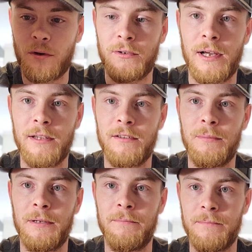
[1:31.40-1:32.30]
Res,
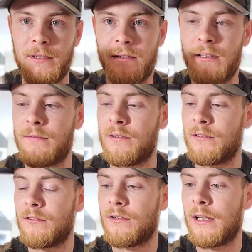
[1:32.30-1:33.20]
but this stuff is
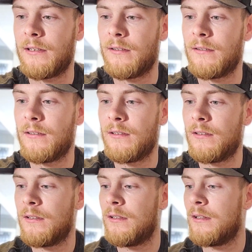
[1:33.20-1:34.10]
great.
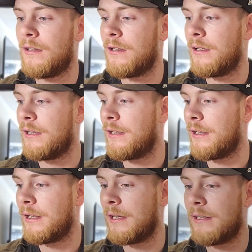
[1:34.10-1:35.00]

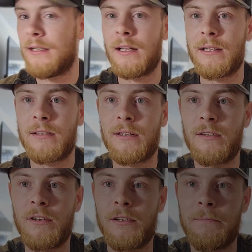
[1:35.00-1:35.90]
And yeah, let's get
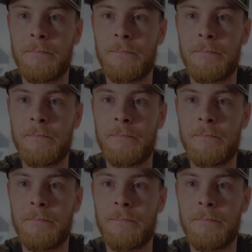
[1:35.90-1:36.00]
started.